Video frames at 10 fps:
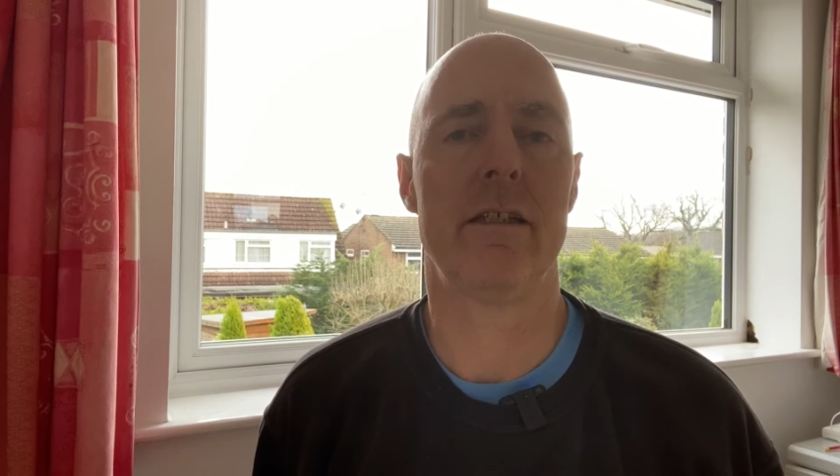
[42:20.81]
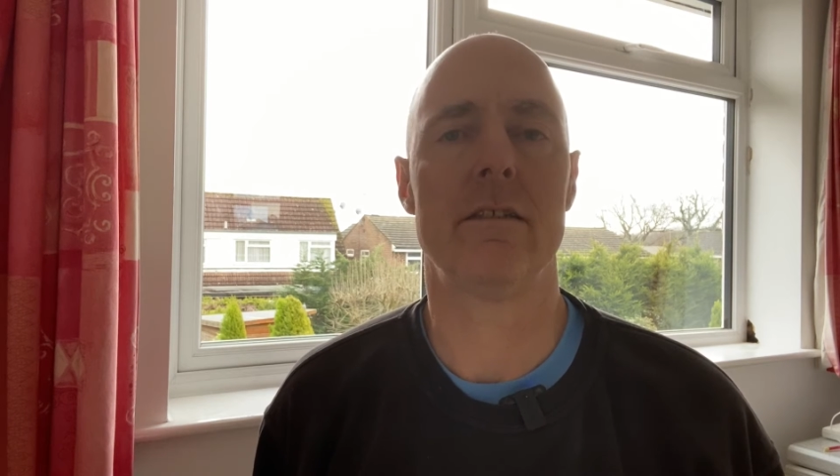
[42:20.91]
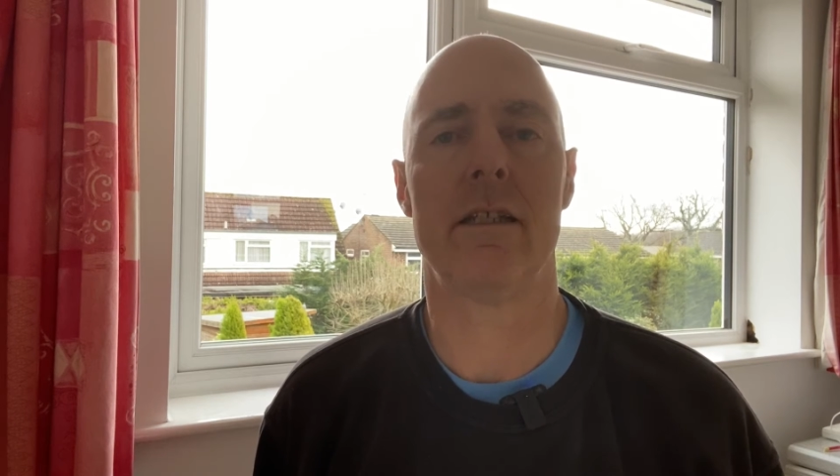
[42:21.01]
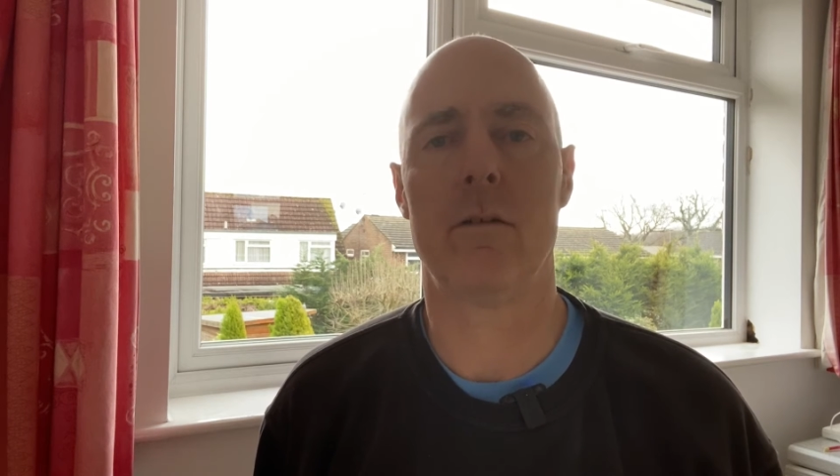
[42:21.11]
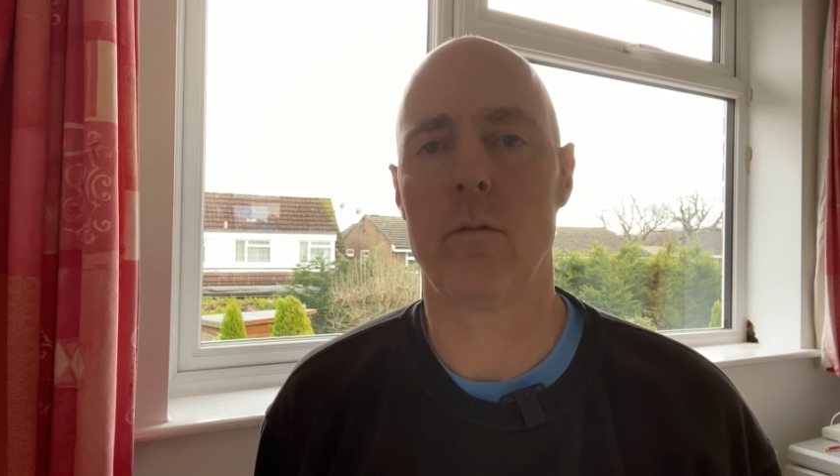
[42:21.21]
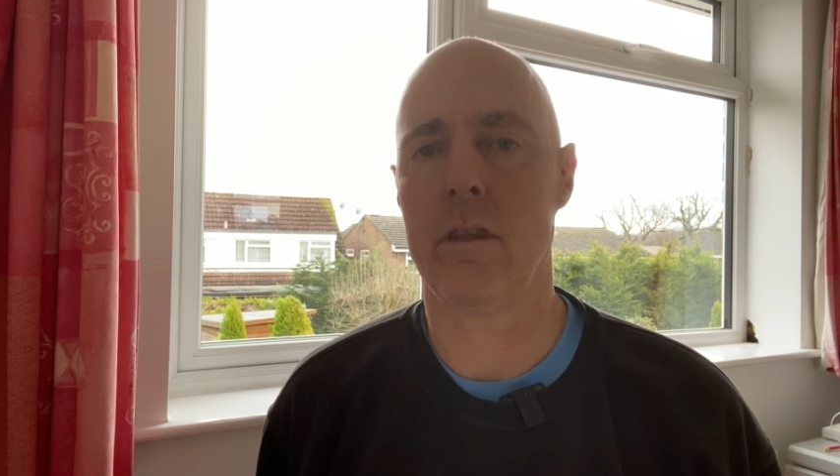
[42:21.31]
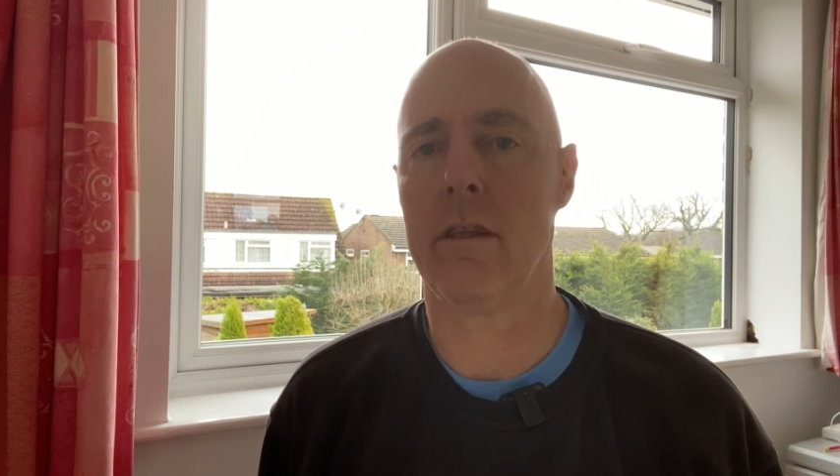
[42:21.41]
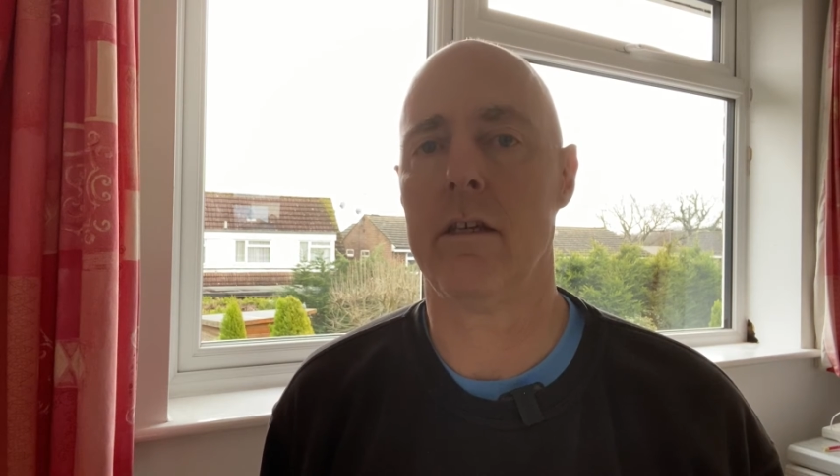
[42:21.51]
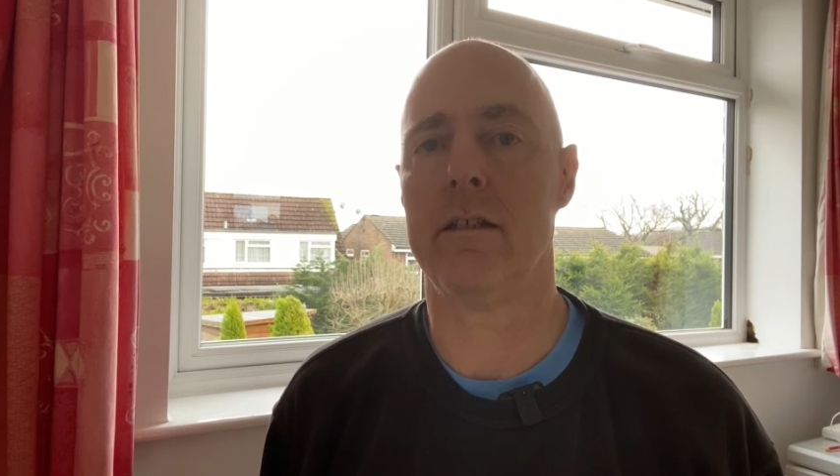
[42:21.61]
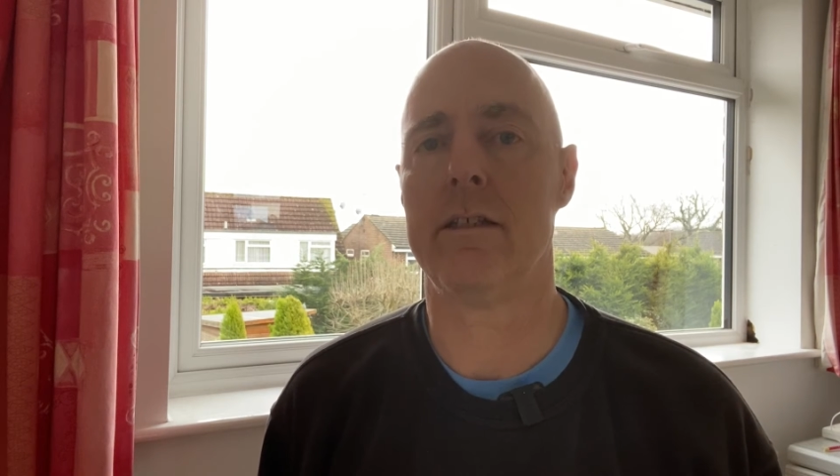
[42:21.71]
and it's now
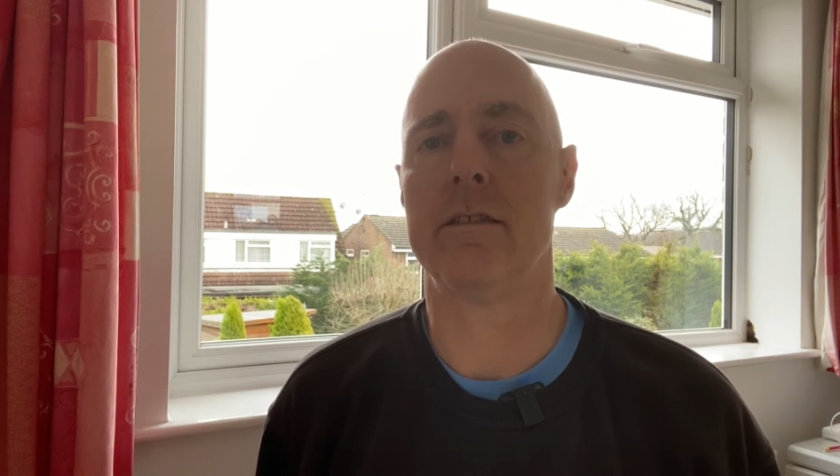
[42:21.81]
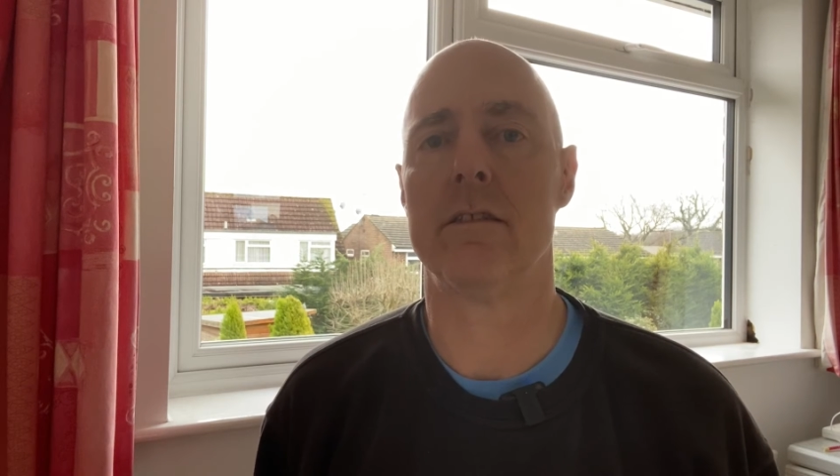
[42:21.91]
1:30,